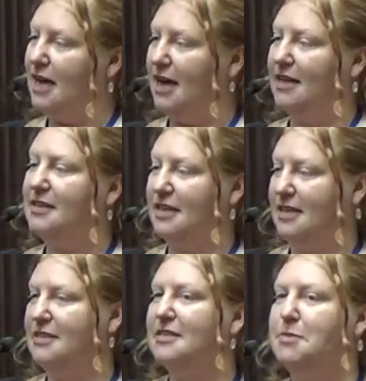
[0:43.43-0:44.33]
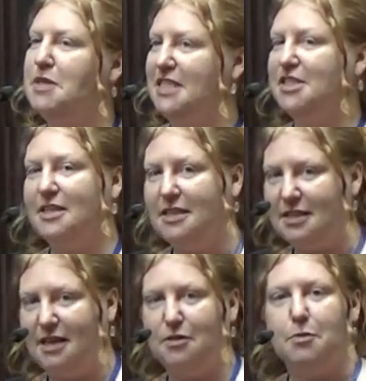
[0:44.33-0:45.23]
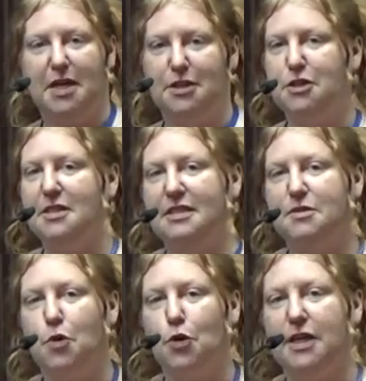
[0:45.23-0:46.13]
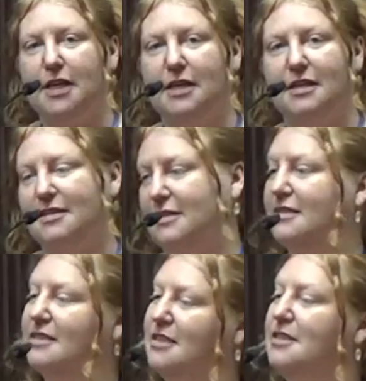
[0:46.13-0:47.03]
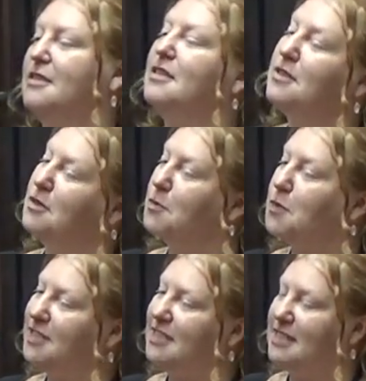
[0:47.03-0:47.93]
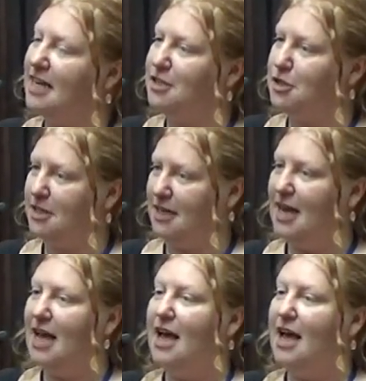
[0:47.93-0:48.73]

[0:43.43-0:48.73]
And as Aminia Chakitano mentioned this morning in her presentation,